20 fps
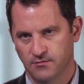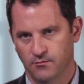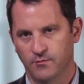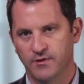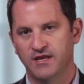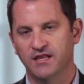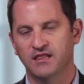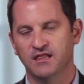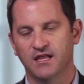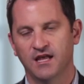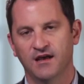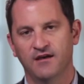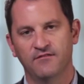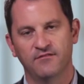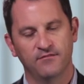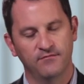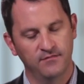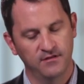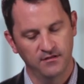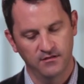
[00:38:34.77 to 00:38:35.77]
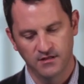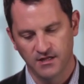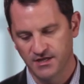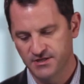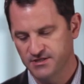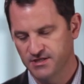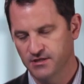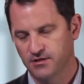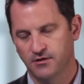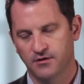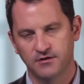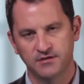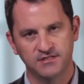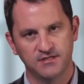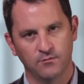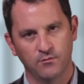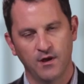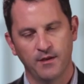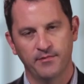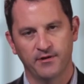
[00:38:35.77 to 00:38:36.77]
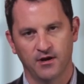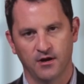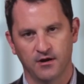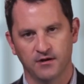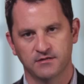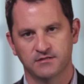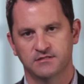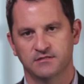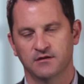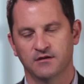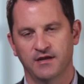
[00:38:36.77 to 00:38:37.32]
We love lunch and learns and webinars.